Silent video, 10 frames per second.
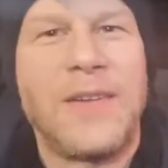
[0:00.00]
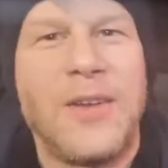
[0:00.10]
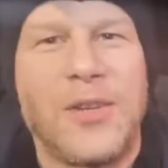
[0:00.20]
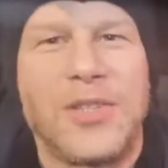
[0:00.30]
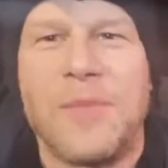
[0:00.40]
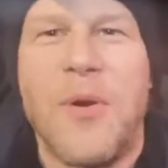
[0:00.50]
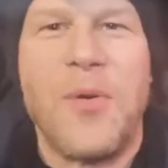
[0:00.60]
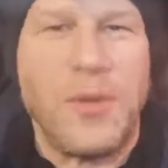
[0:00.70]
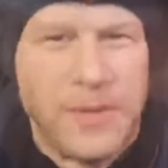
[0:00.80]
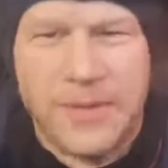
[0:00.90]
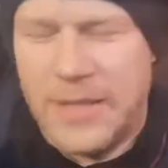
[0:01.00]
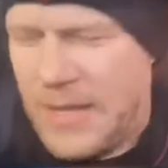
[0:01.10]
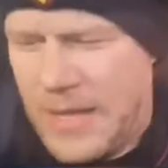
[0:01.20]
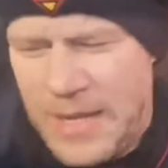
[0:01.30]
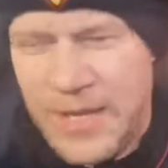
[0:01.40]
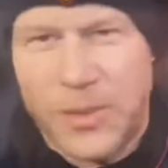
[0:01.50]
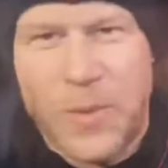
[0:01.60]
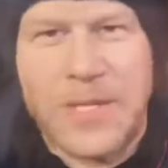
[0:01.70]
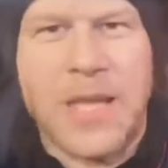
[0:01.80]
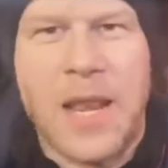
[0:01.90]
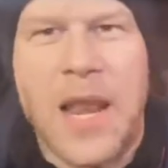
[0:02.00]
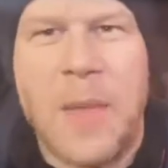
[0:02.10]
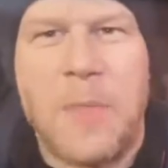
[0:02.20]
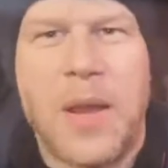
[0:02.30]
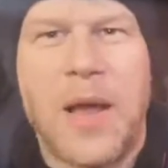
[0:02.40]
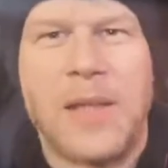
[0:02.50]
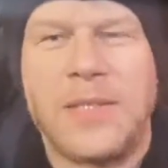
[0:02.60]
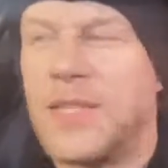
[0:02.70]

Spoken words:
lost them all, there's always dental implants. There's